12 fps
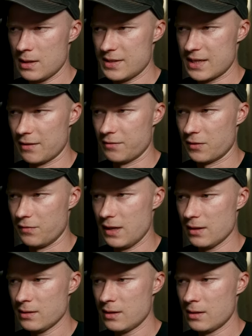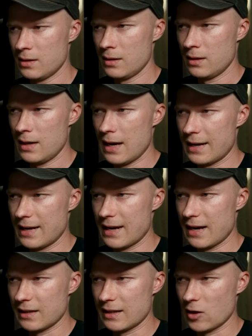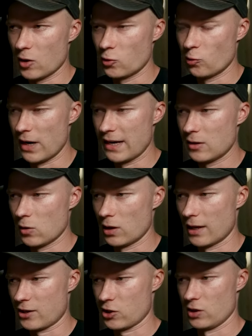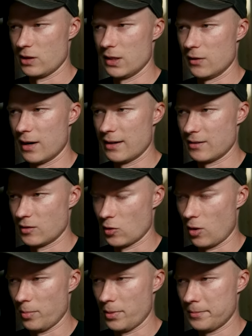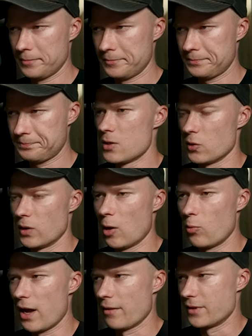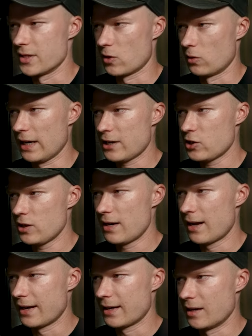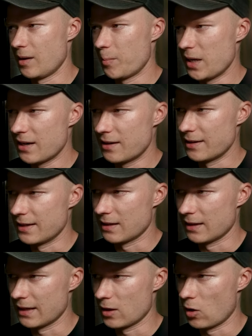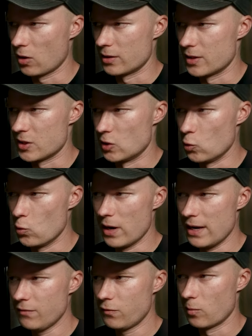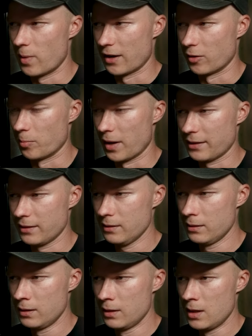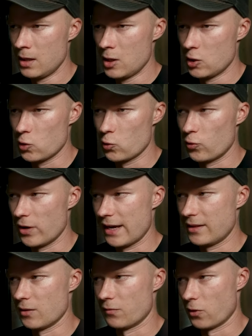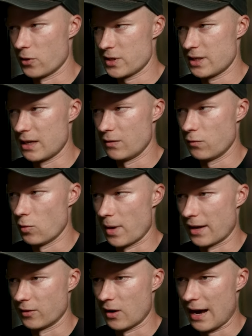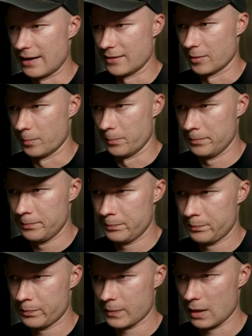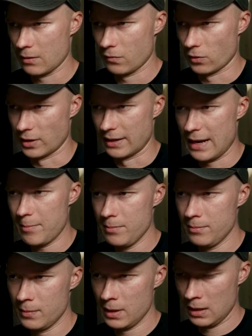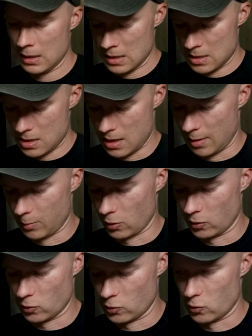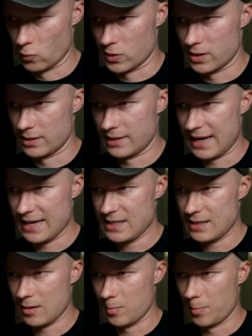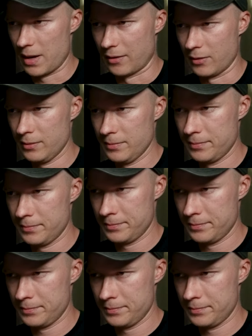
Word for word: Save the field, and then I click on create collection here at the top. So now we have this collection and I can immediately click on this new info banner button to create the first info banner item. For the name, I'm going to choose test banner